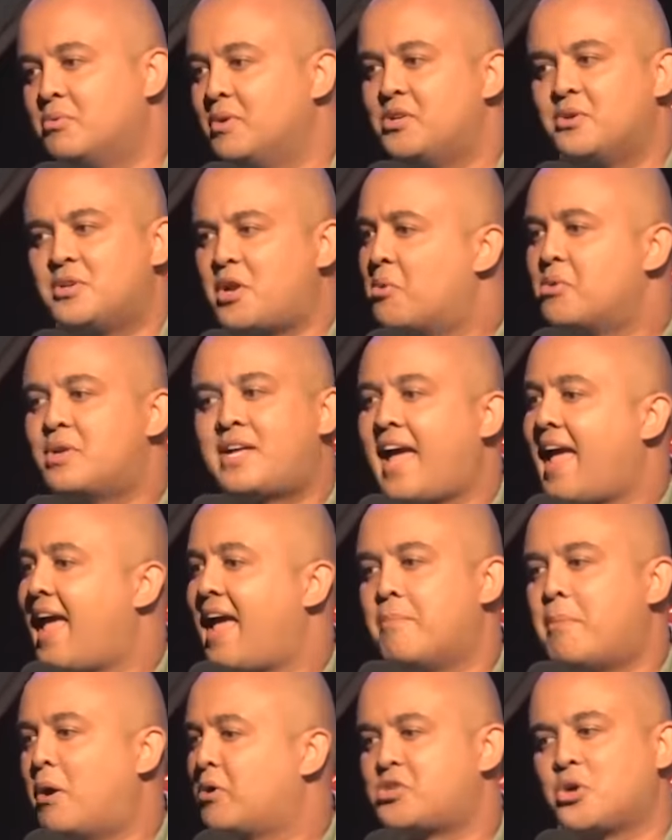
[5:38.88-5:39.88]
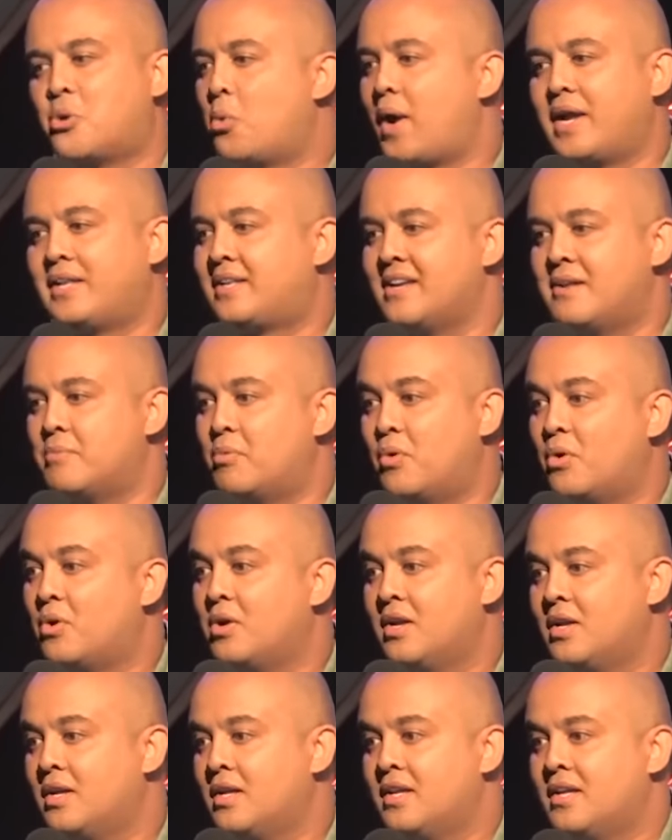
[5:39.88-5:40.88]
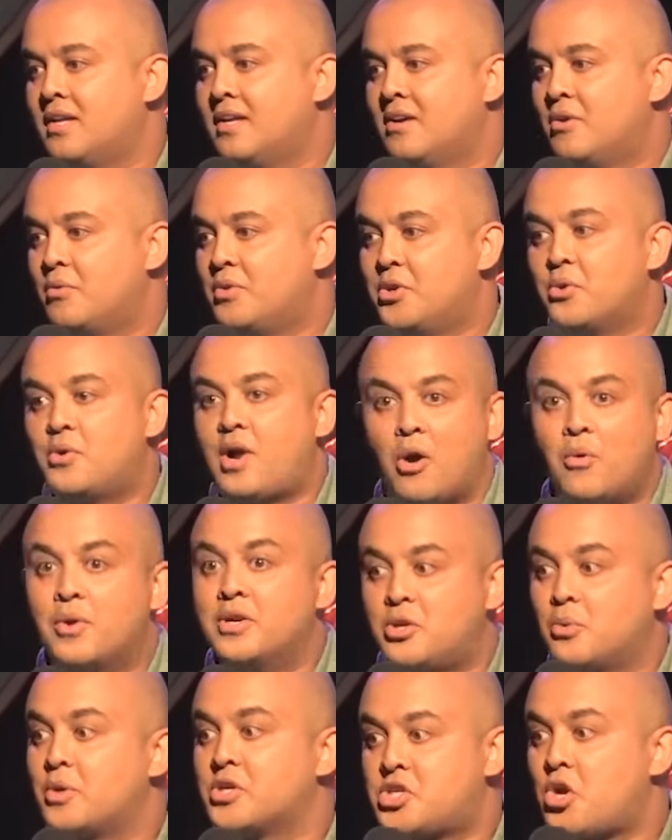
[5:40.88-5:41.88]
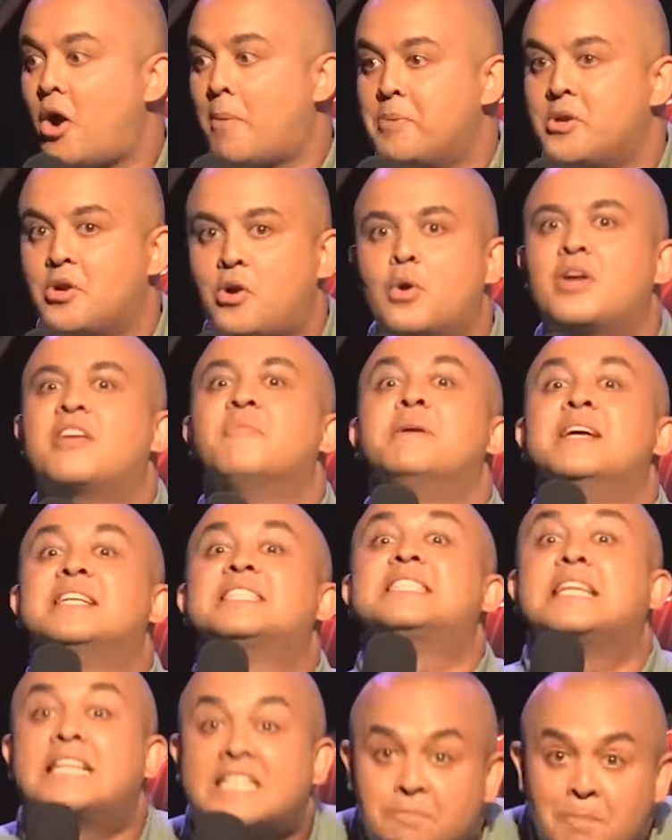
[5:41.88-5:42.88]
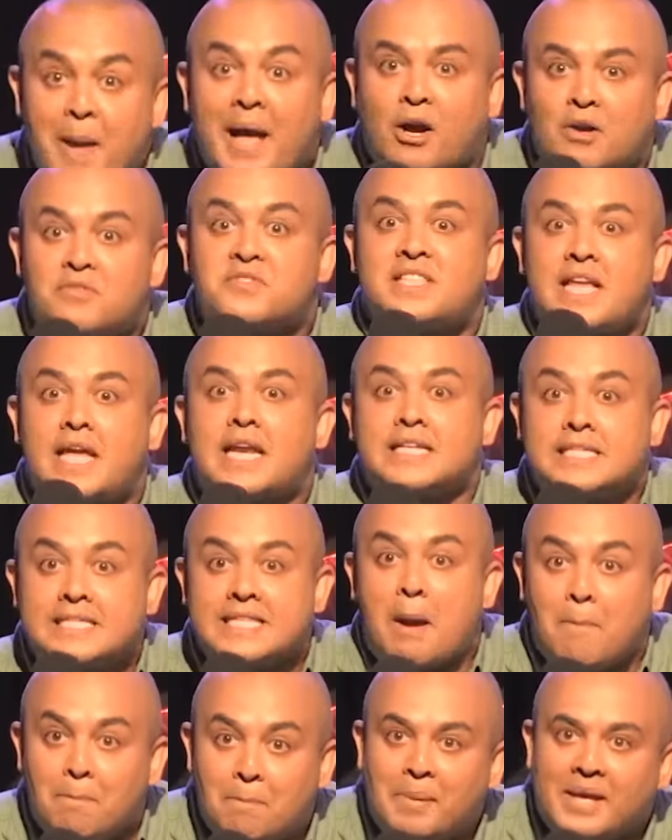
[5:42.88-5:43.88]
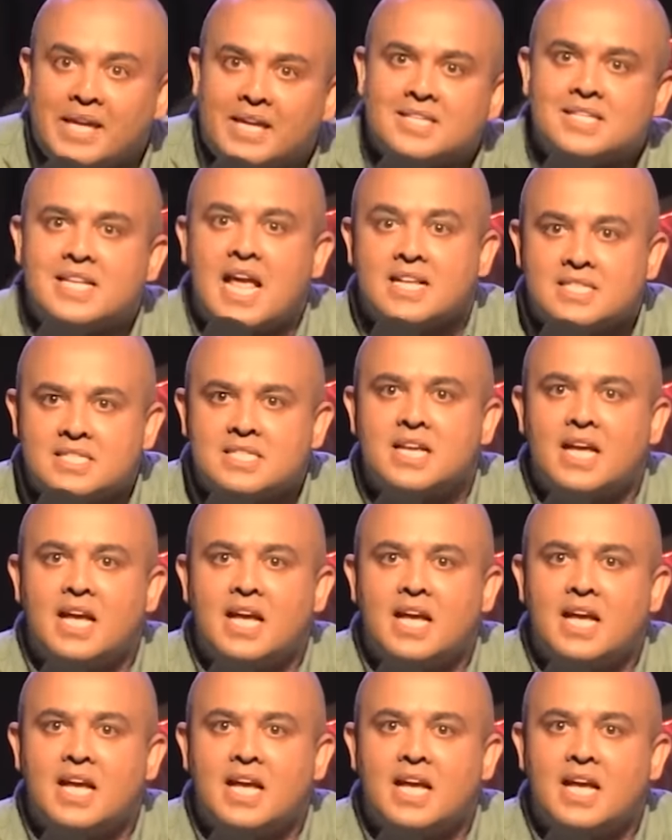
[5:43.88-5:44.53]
when you don't care about your weight anymore. When you go into a shop, you go, give me a six pack of Steri's thumping, says.